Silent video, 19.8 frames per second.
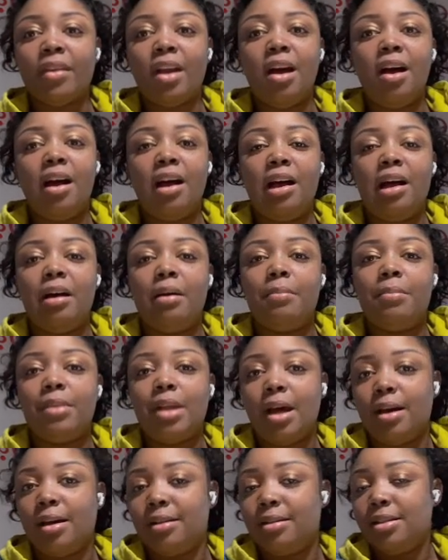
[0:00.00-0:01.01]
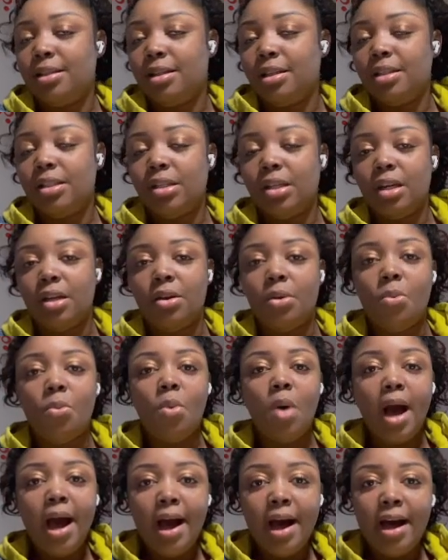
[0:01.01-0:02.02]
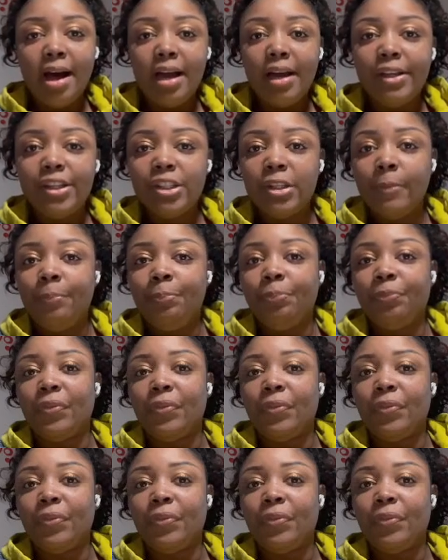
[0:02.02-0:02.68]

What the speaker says: I took it to get it washed.